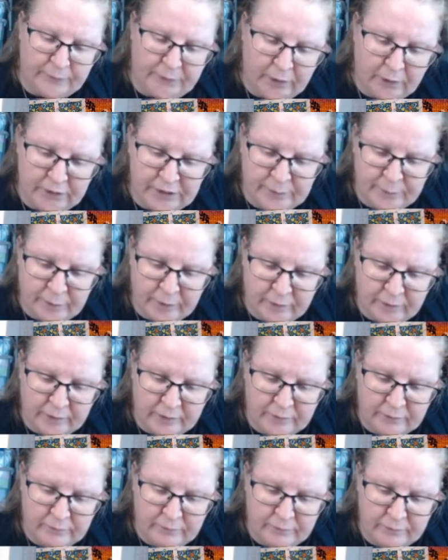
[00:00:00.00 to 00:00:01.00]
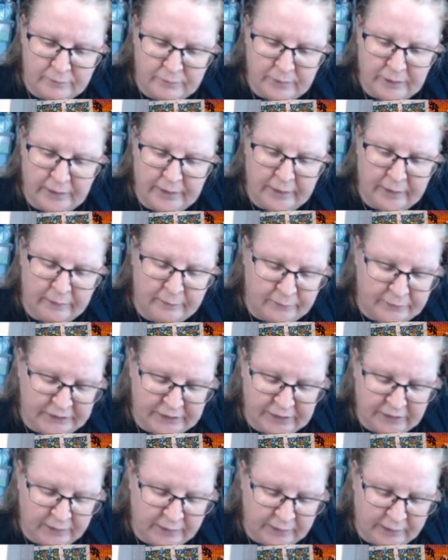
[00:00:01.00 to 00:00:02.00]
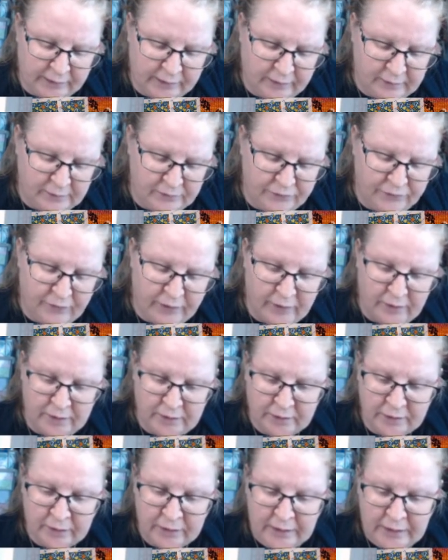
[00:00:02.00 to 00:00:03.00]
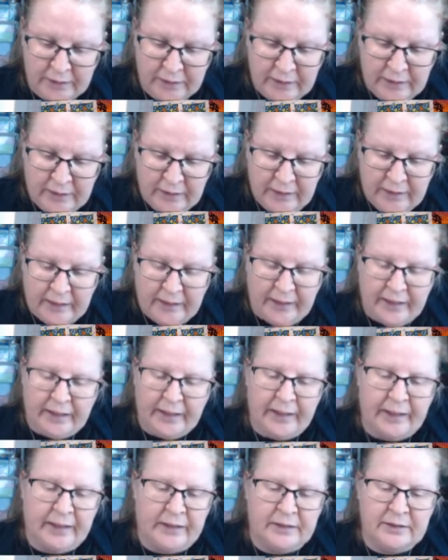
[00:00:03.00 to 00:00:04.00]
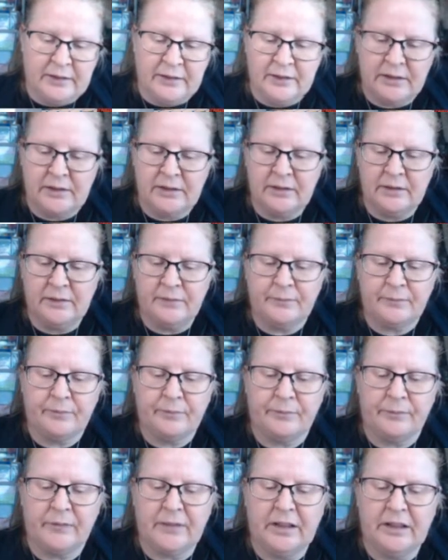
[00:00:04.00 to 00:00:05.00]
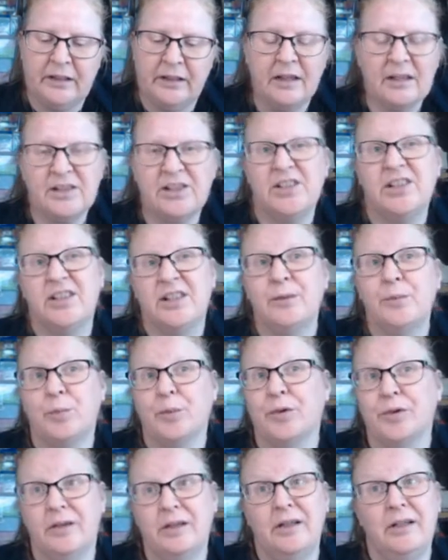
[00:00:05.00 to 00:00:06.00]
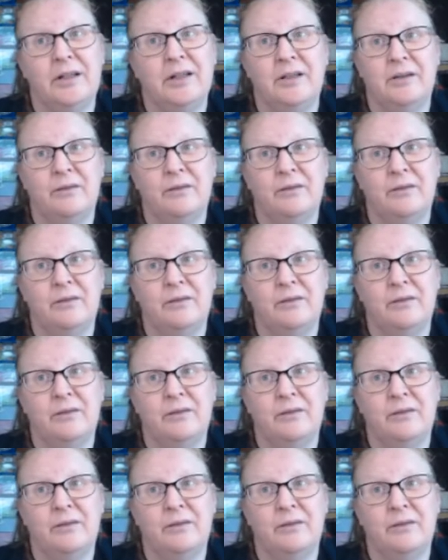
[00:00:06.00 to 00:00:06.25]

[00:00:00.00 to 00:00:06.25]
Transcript: Spirit, Son and Father? And it actually did pretty